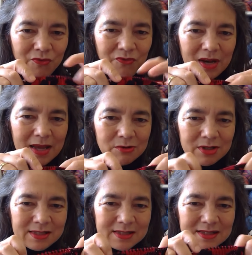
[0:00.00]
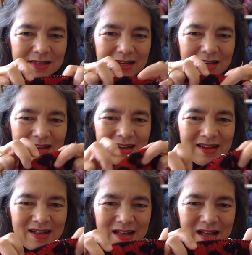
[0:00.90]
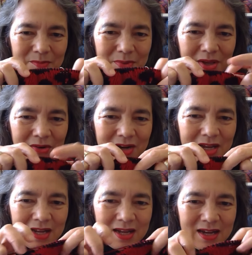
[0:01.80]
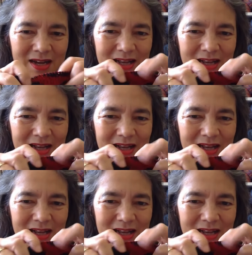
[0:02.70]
flowers appearing.